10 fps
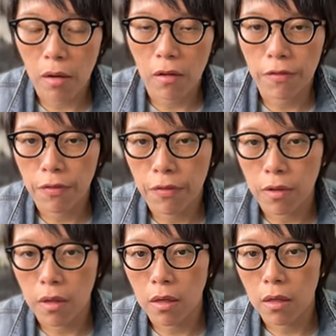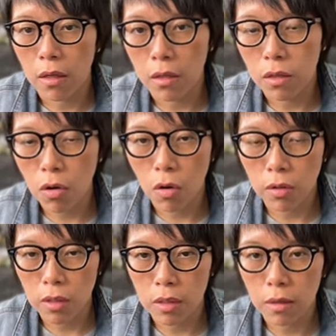of the TOR
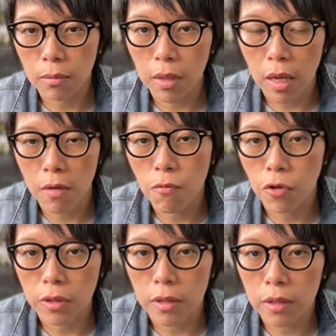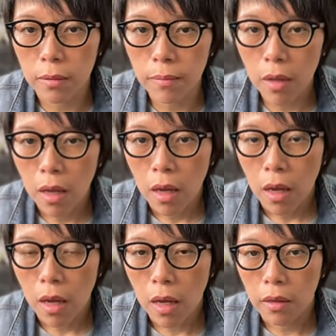system, the Alien Wash system.
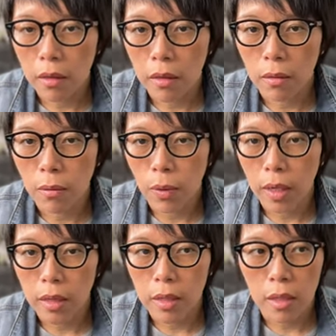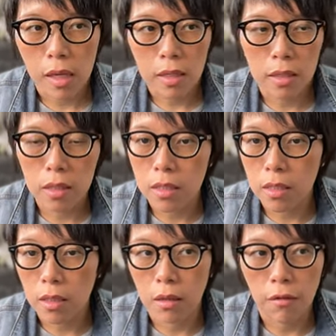And what I did is, this is a